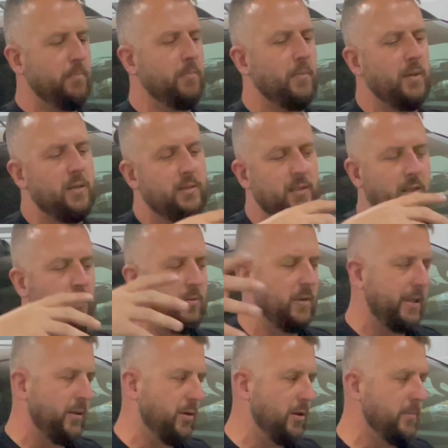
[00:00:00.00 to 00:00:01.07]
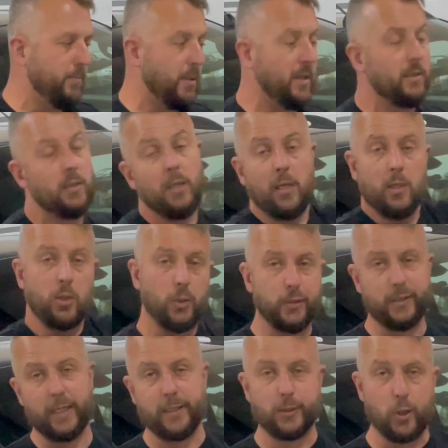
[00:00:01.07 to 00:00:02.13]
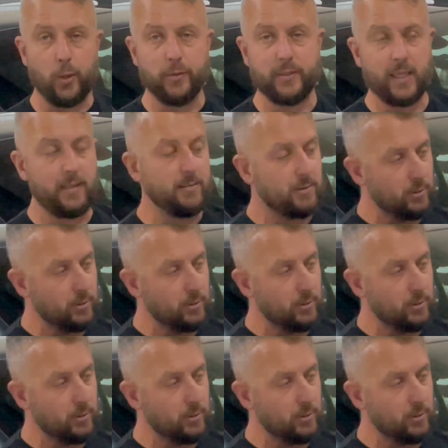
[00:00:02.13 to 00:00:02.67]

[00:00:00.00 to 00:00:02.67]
until later on, but content's content,